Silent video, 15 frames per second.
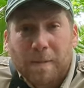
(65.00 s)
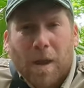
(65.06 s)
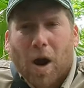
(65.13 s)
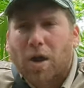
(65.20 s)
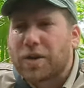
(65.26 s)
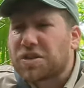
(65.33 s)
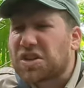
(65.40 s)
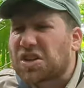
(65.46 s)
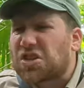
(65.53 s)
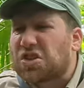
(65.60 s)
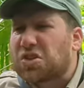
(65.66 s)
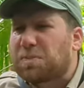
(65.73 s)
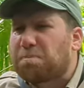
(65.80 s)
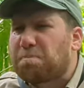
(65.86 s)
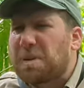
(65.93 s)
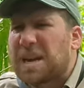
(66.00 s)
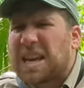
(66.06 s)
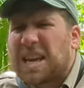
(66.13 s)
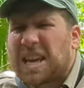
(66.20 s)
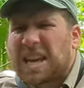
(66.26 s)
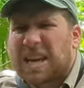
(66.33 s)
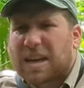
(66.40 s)
Others are
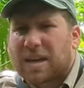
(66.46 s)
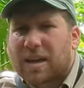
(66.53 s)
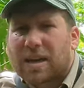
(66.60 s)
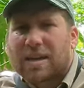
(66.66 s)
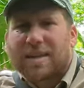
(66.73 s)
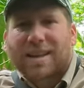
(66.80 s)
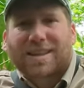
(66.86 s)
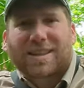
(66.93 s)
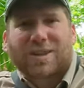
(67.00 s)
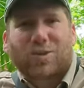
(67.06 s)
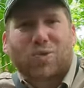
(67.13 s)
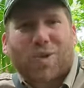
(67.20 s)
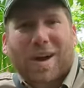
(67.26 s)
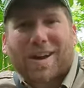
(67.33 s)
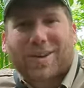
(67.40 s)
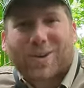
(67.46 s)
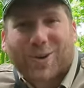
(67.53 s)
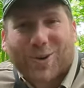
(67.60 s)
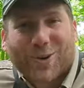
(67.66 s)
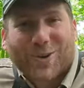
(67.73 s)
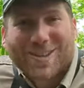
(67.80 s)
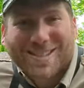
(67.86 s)
big like the great
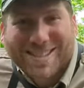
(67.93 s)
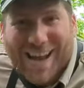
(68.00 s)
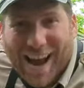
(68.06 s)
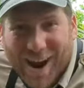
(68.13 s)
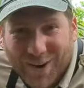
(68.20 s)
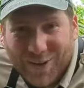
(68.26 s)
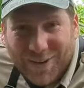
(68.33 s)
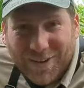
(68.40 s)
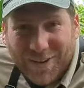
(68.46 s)
curassow.